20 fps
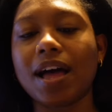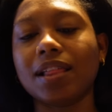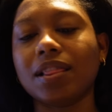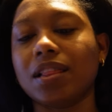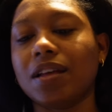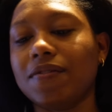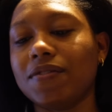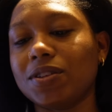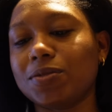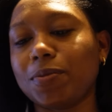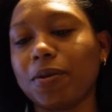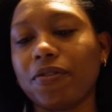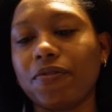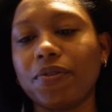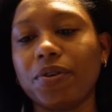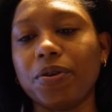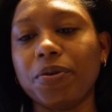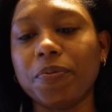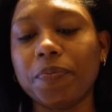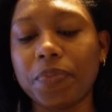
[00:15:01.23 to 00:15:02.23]
I love this
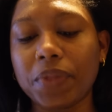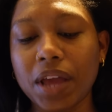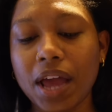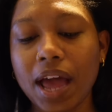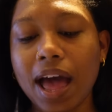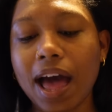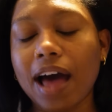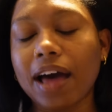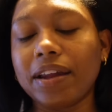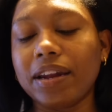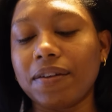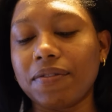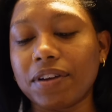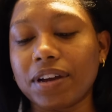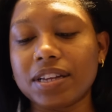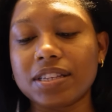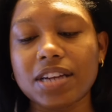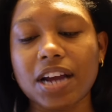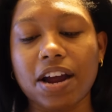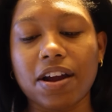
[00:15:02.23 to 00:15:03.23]
perfume. I'll never
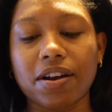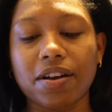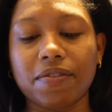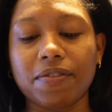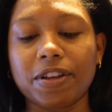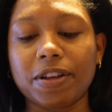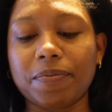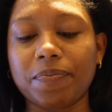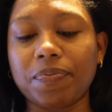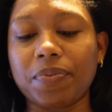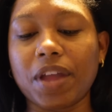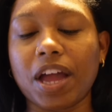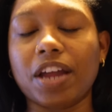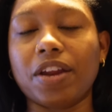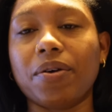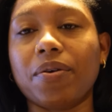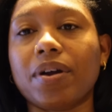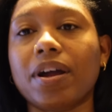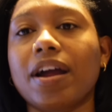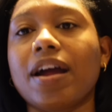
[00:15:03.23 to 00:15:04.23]
get tired of it. I
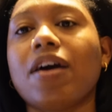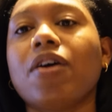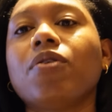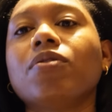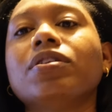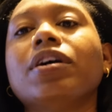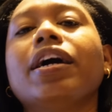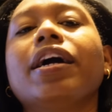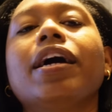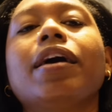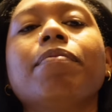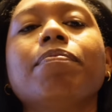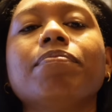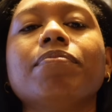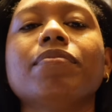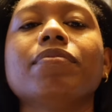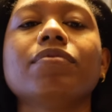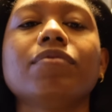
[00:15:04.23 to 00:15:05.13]
don't care how old I am.